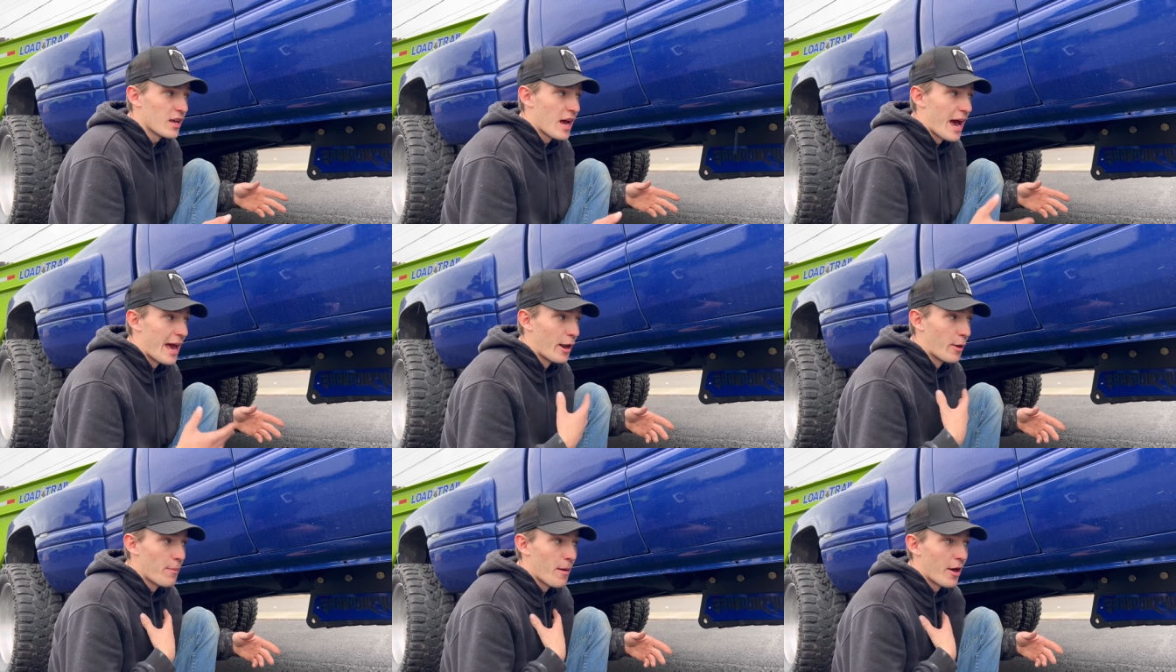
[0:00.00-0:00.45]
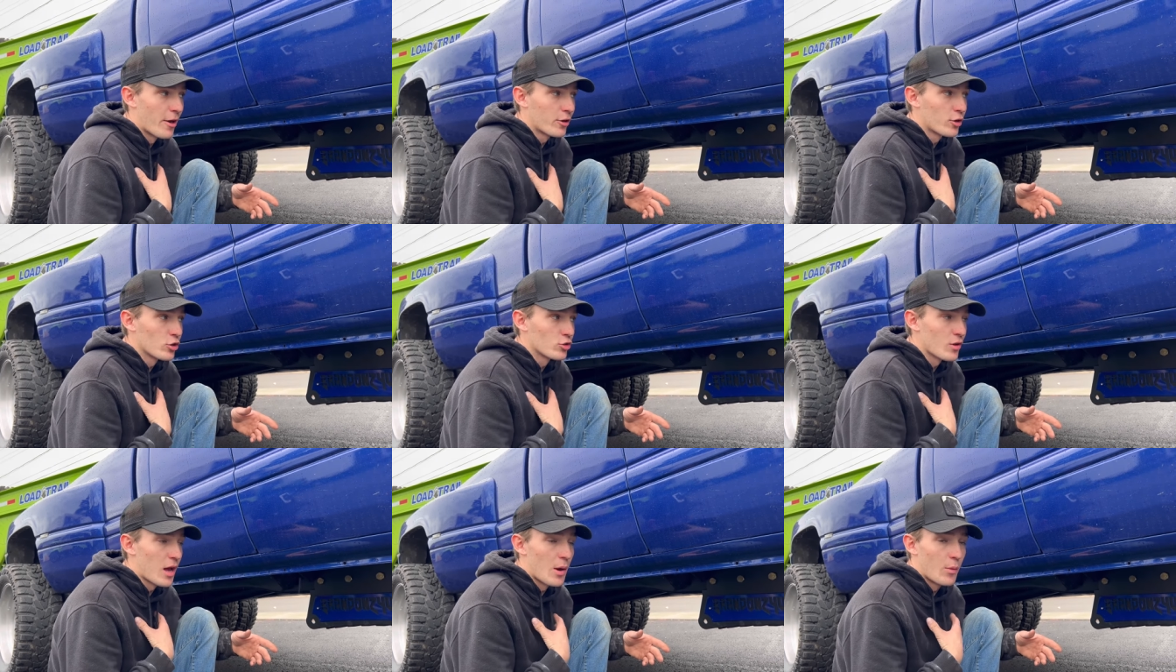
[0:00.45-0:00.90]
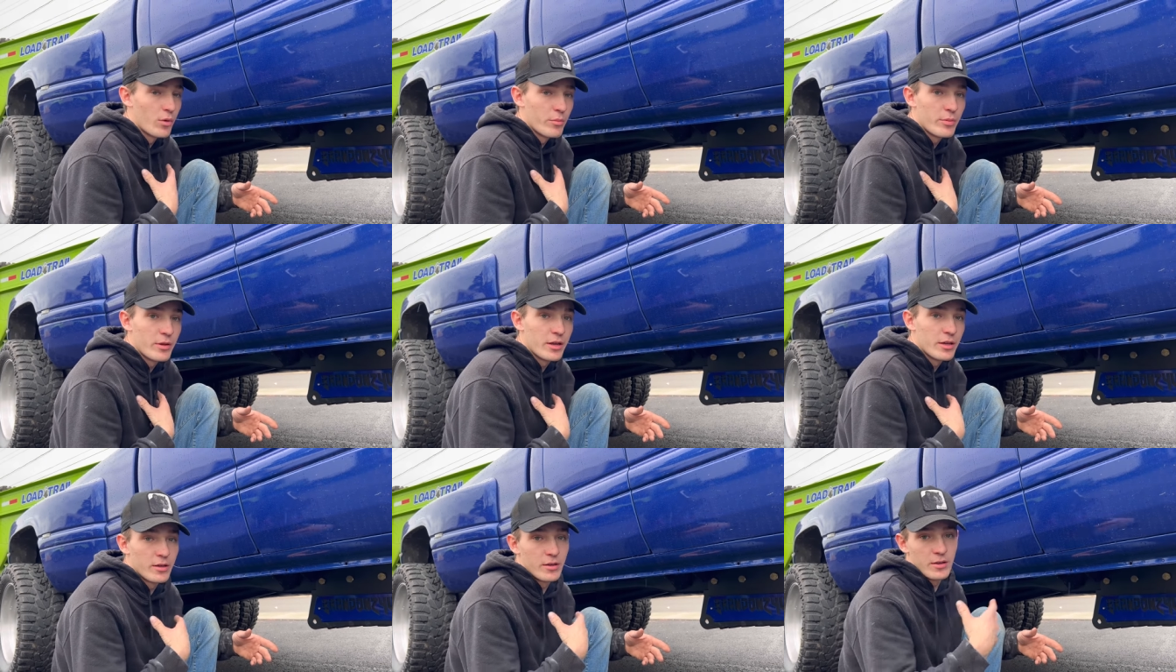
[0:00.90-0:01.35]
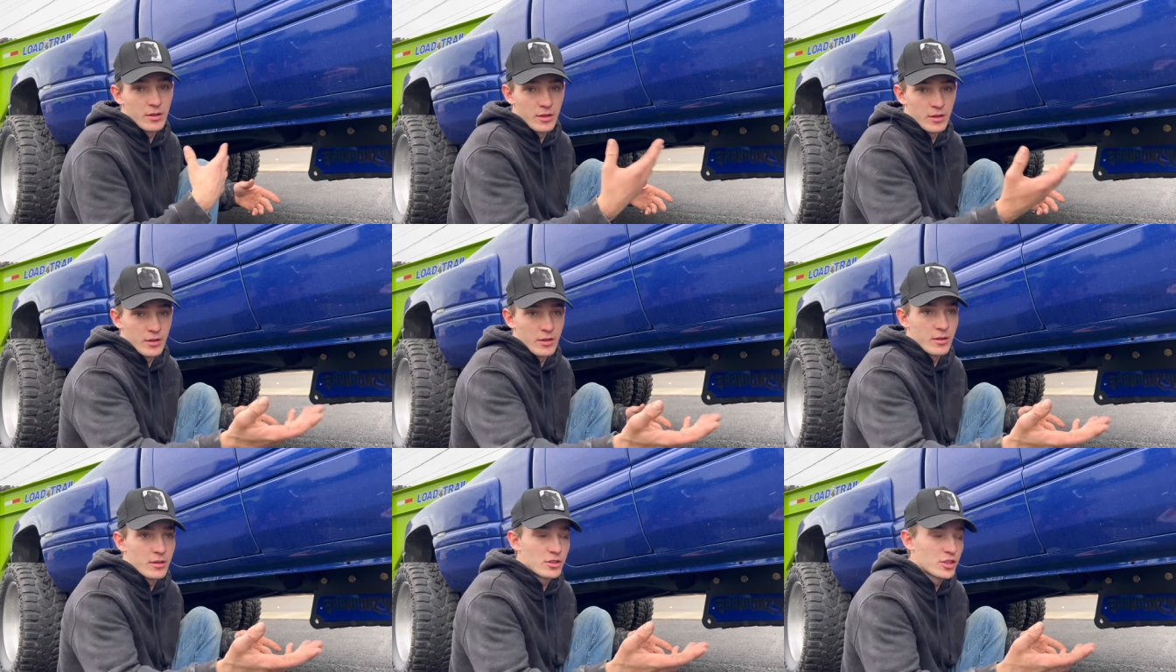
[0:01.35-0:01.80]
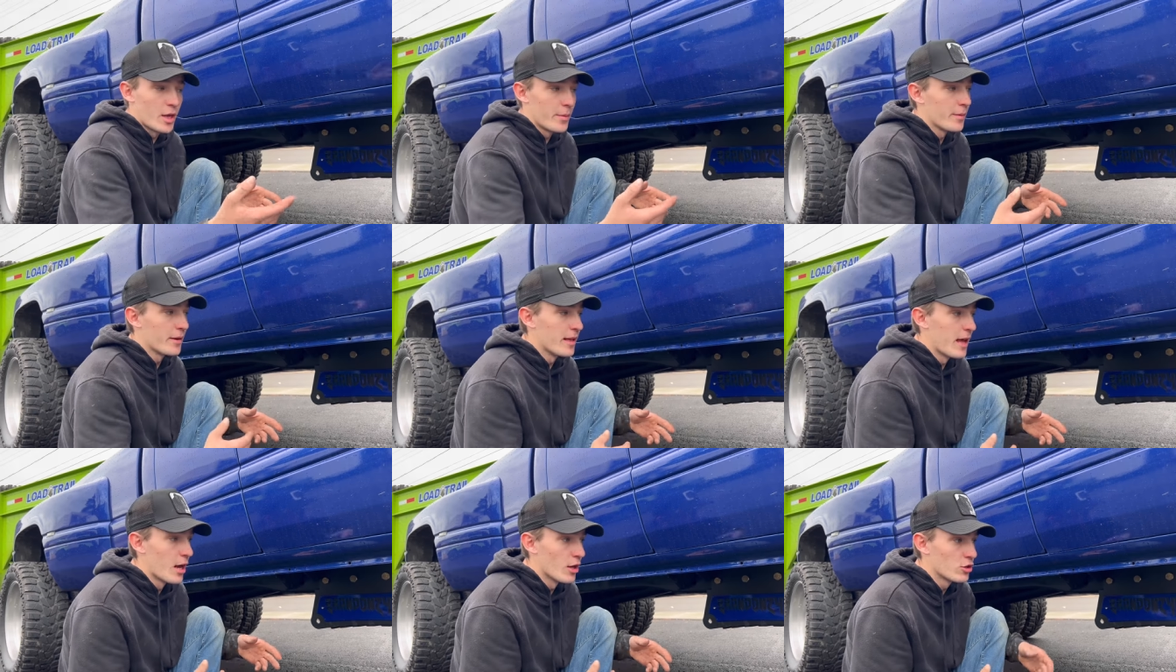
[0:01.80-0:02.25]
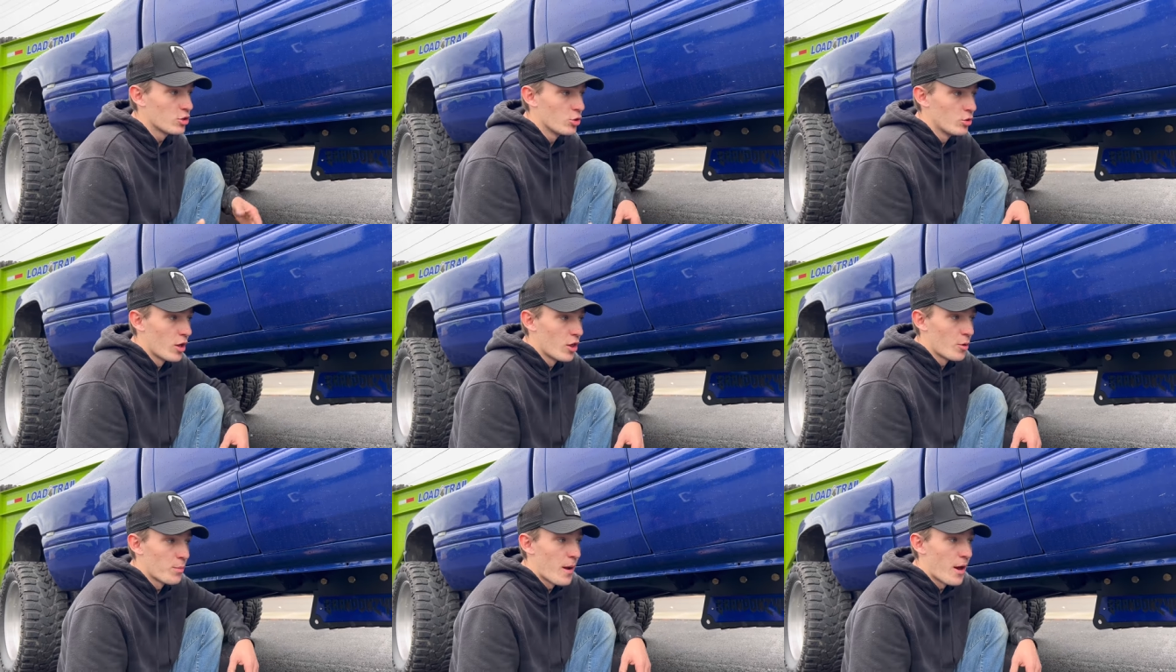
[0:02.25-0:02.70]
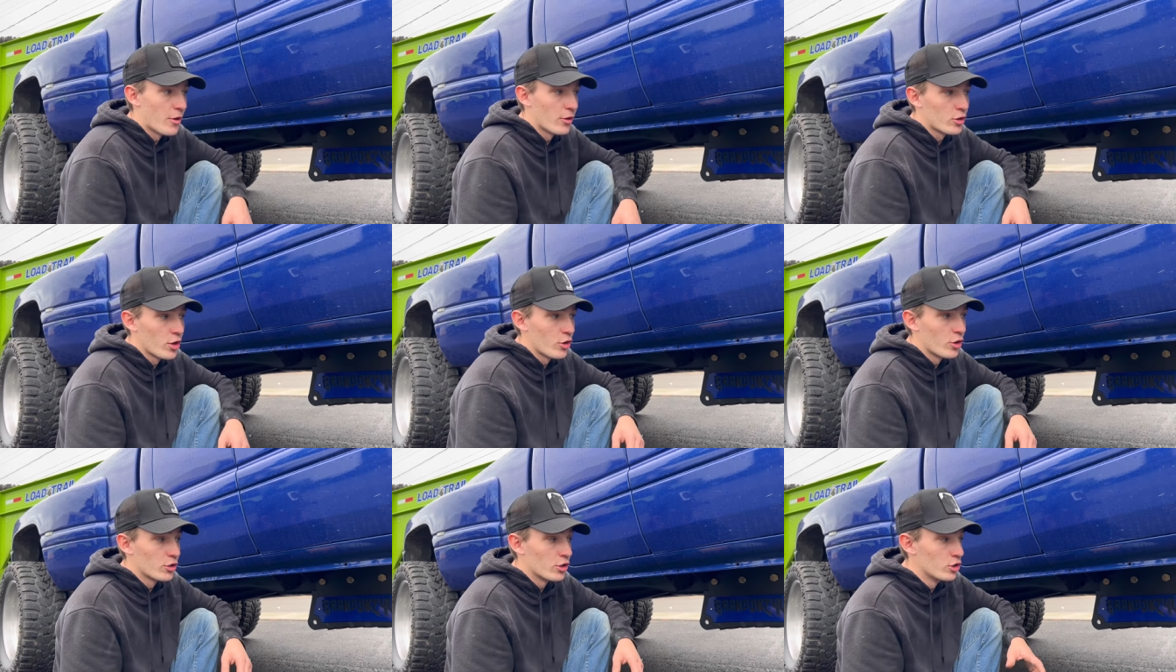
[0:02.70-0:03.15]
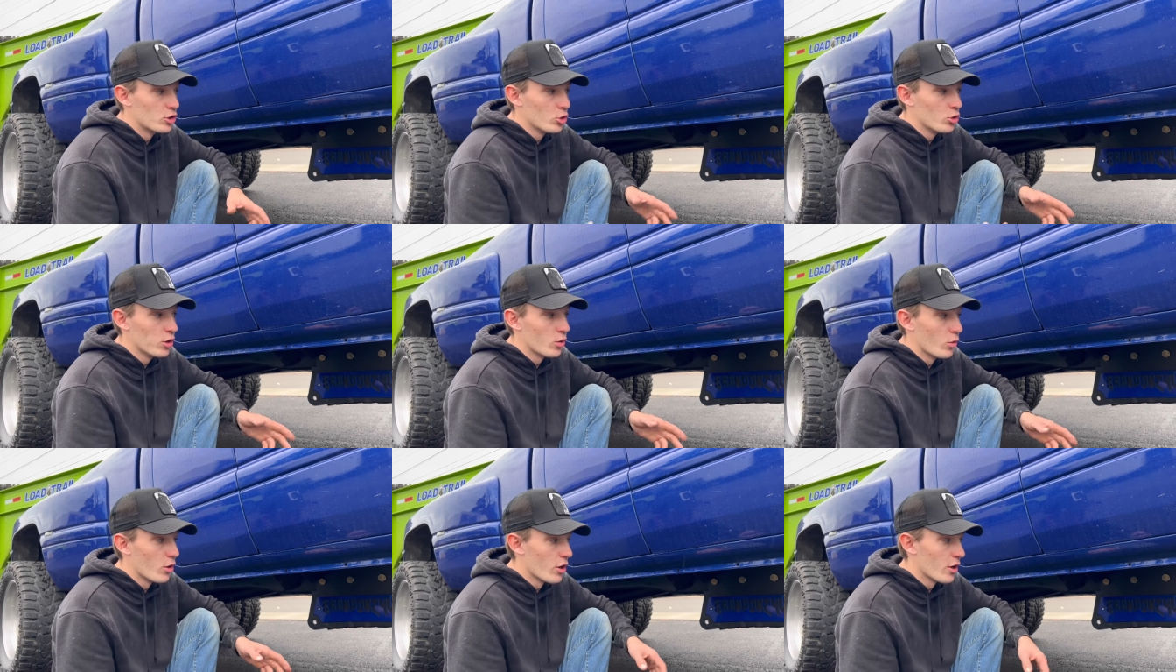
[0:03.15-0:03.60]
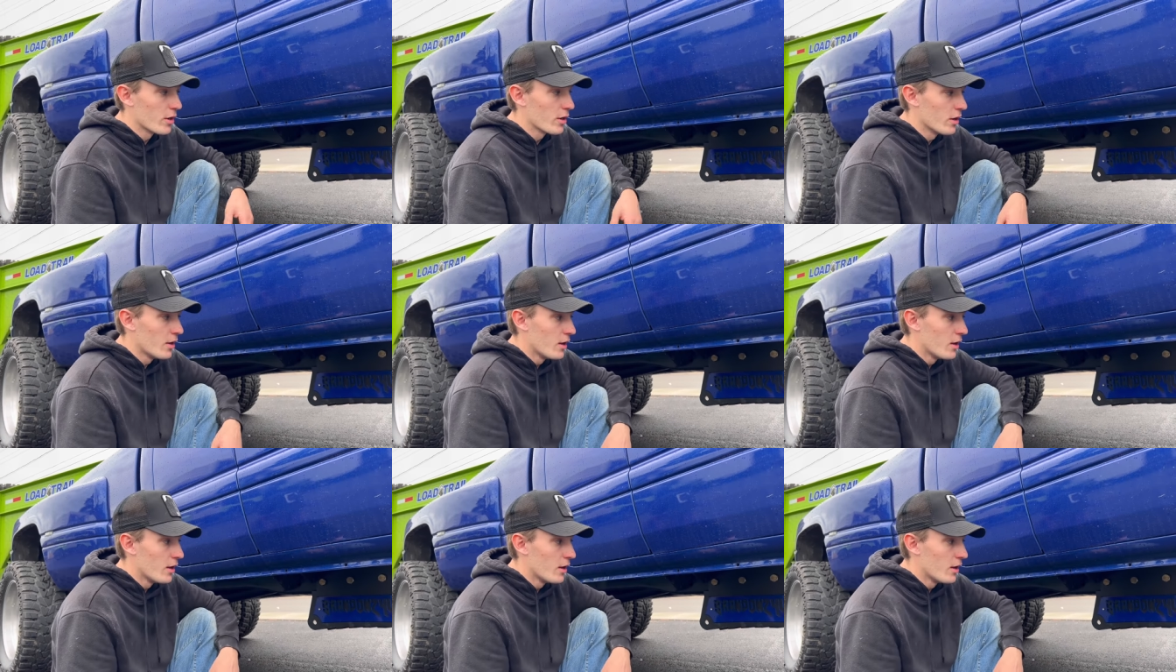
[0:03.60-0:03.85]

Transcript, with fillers: I don't powder coat, so I would be subbing it out to another powder coater to do the work.